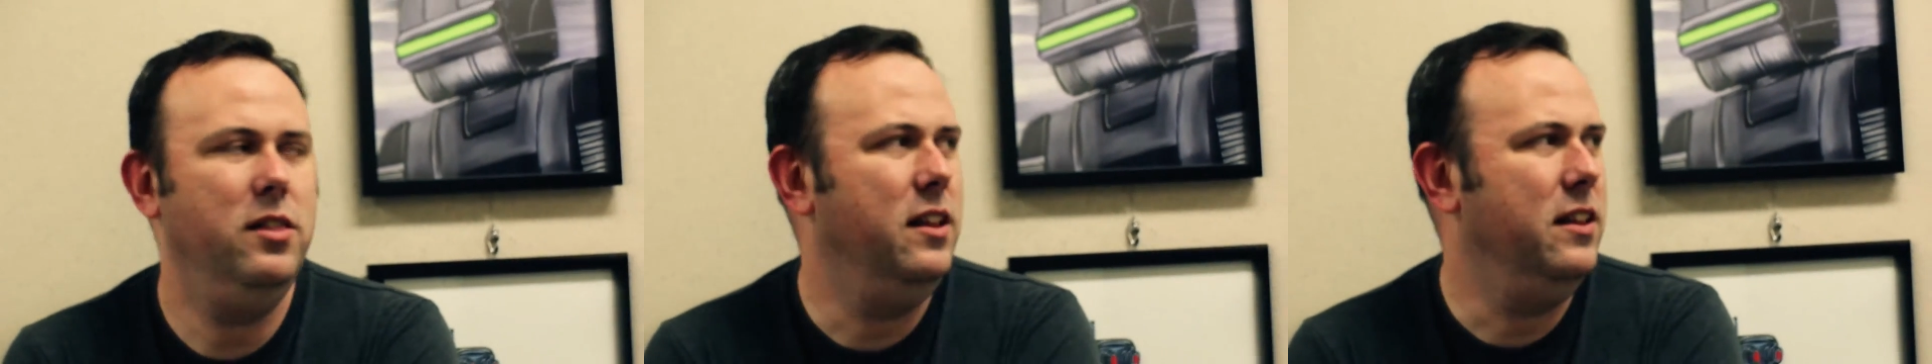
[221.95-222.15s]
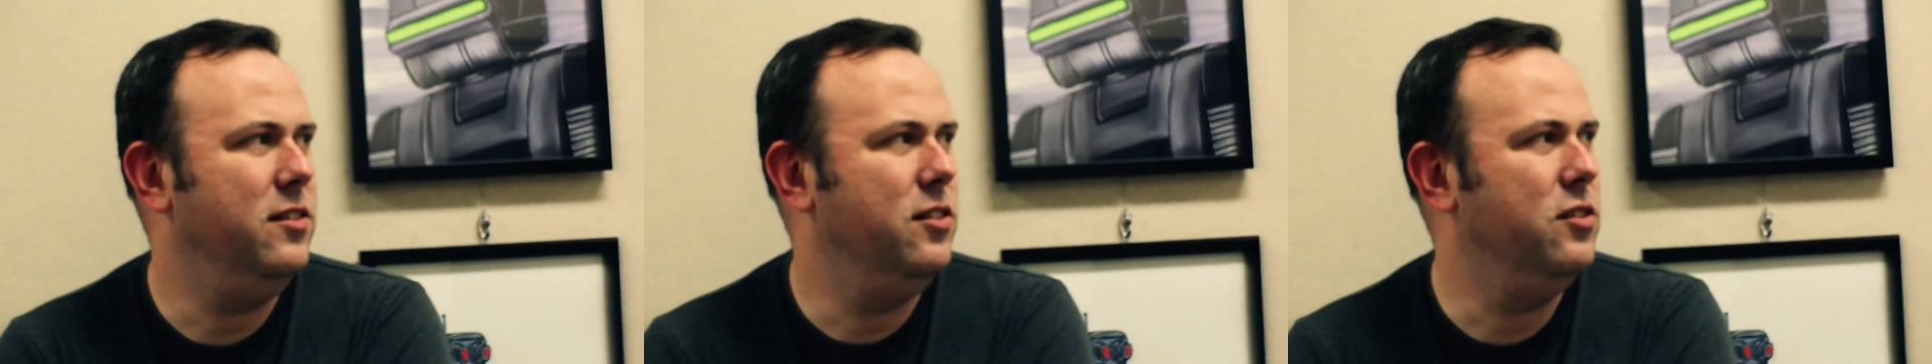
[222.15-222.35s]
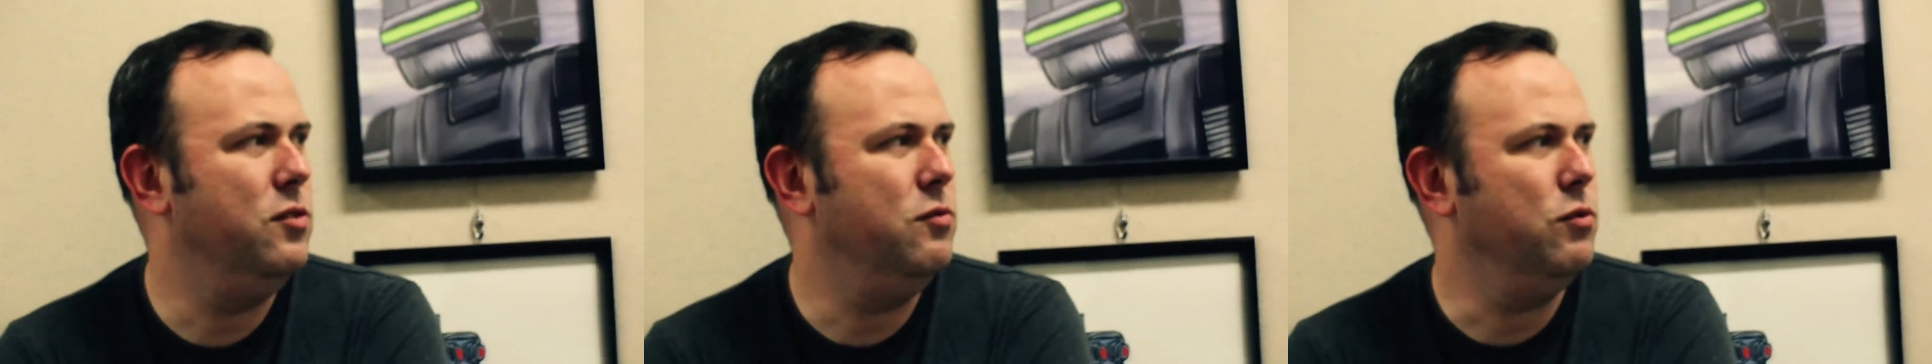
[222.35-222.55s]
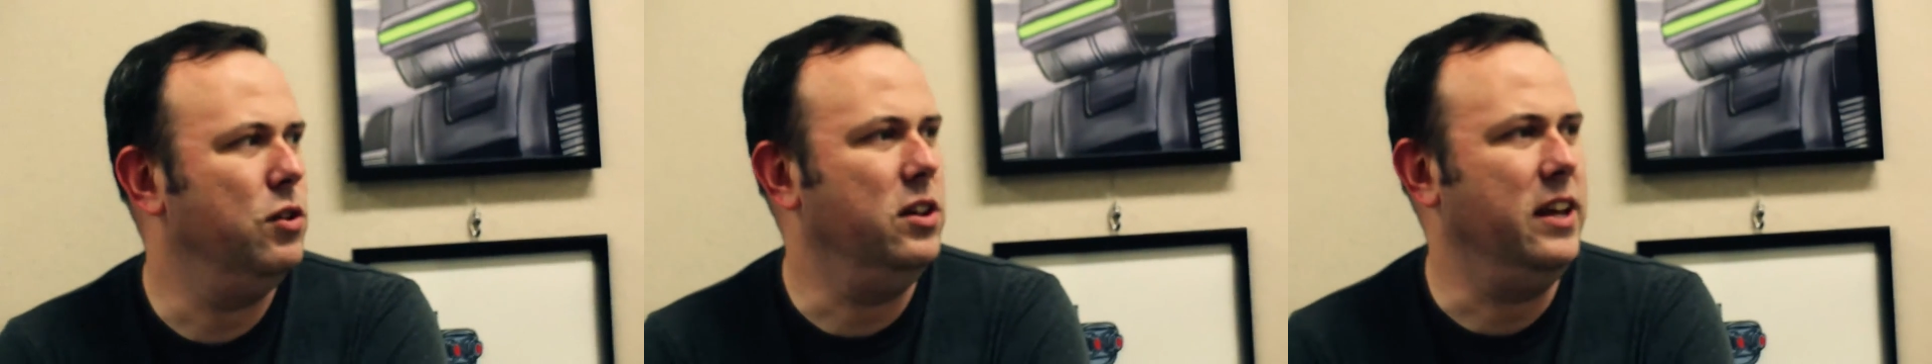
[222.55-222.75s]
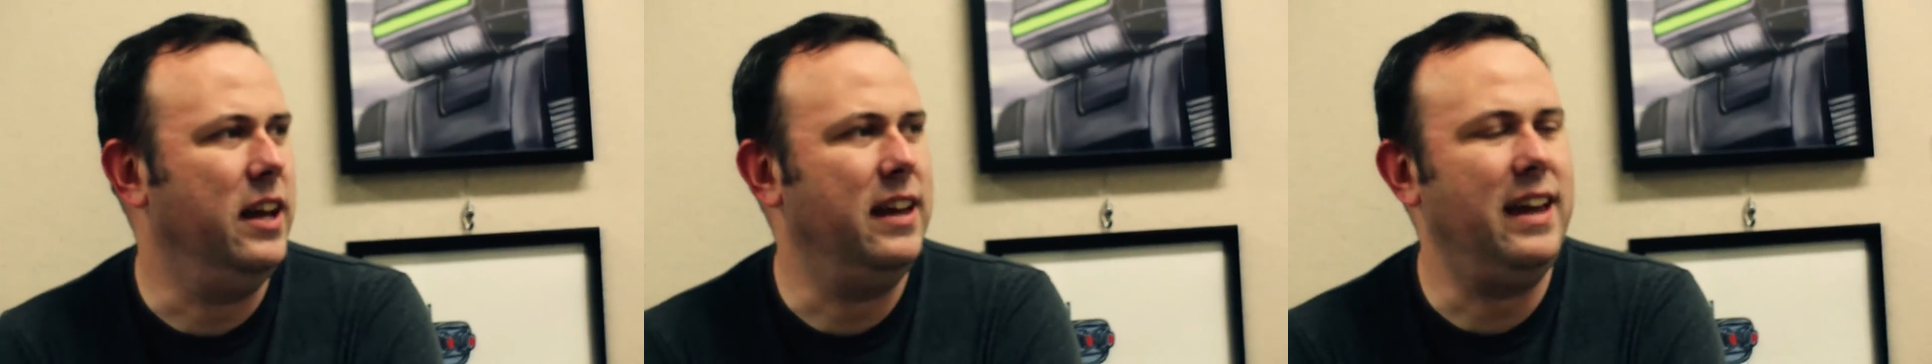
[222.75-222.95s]
This isn't
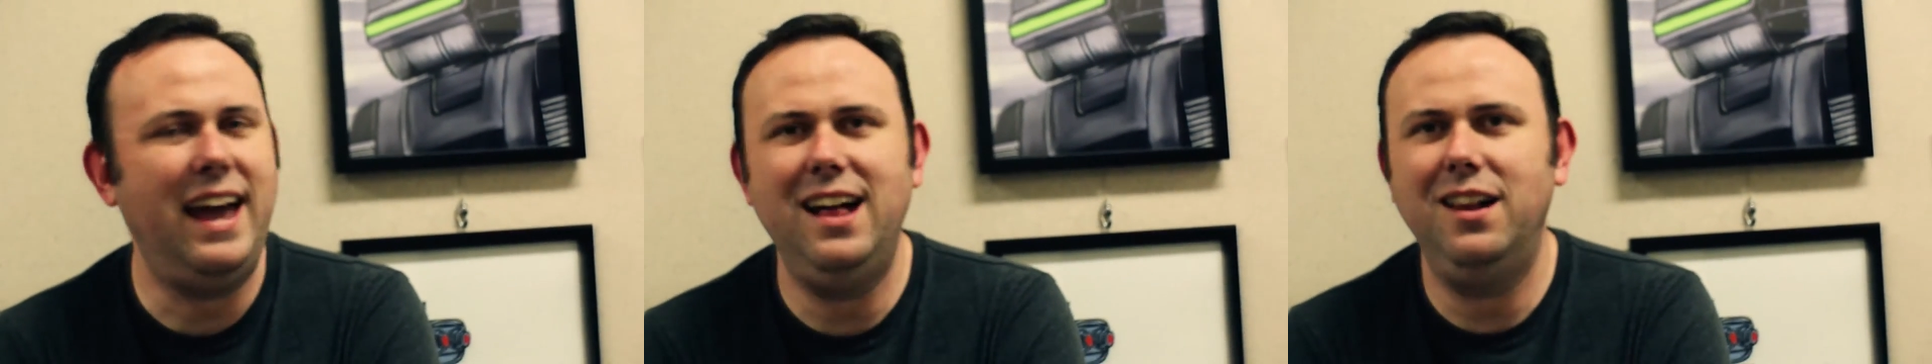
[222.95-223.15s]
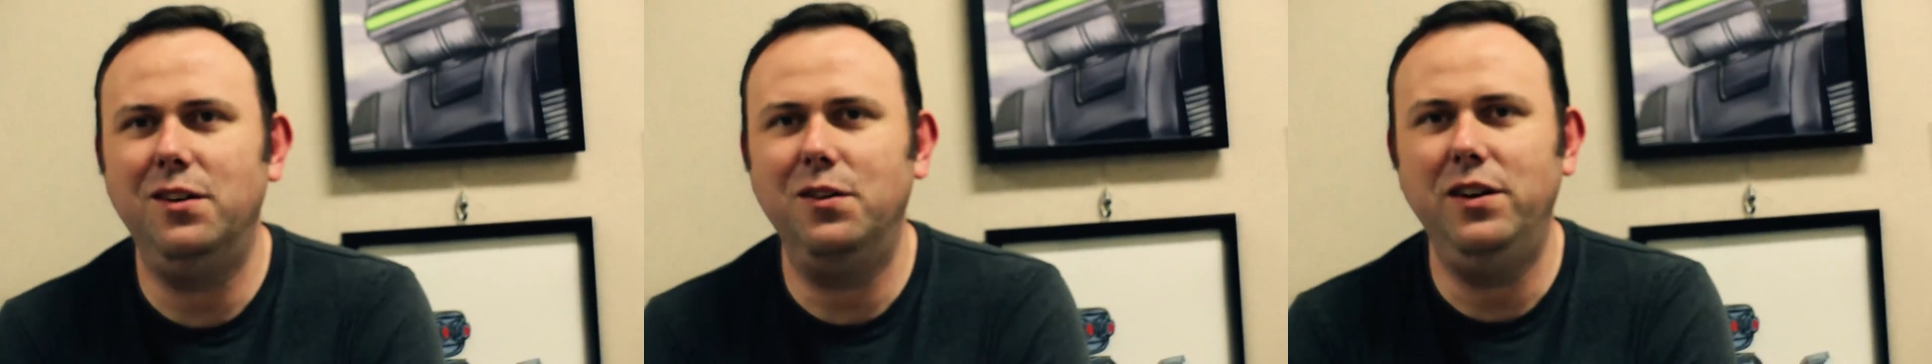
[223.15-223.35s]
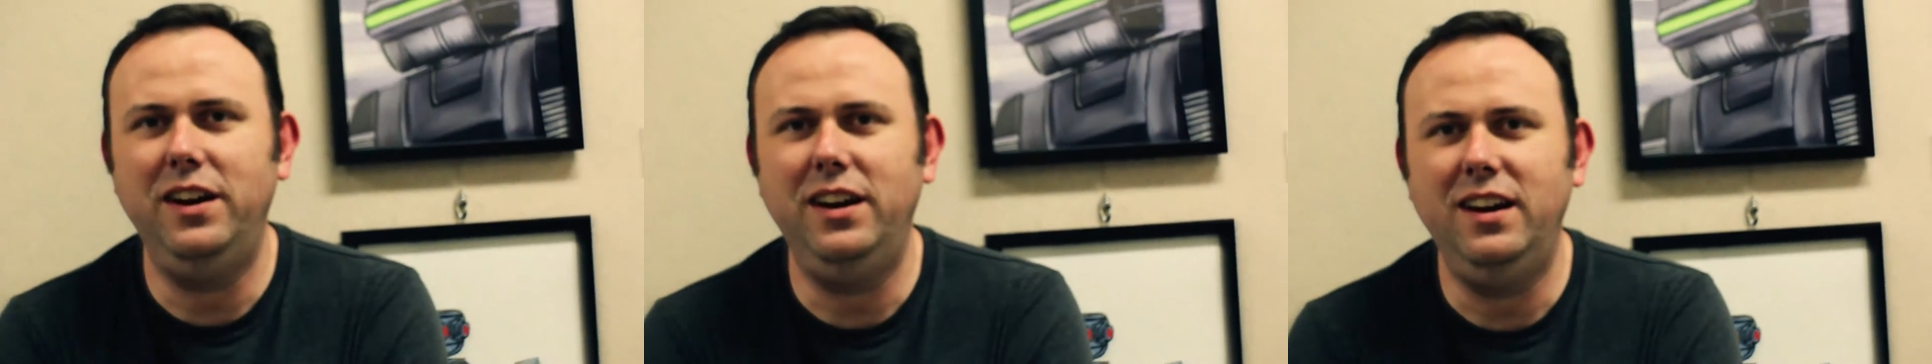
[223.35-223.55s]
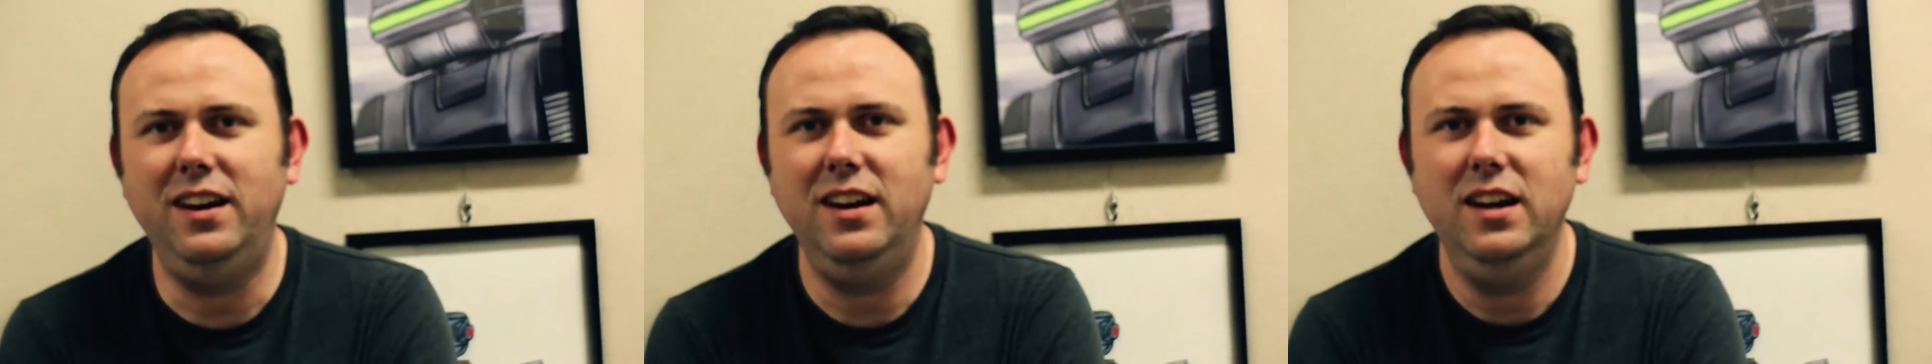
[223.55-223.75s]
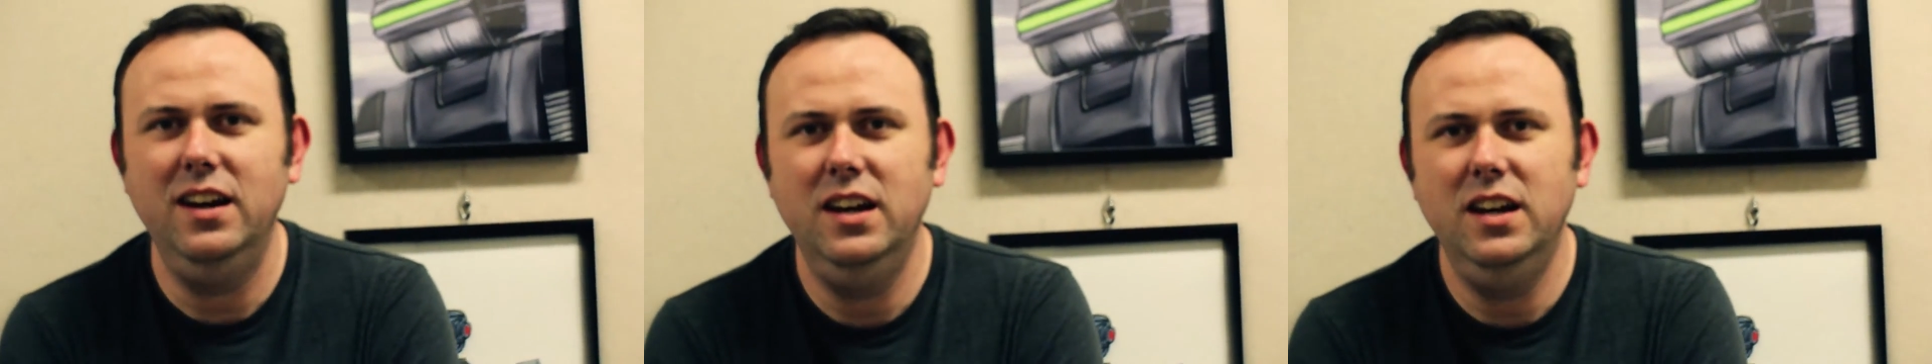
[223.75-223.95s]
really a gallery,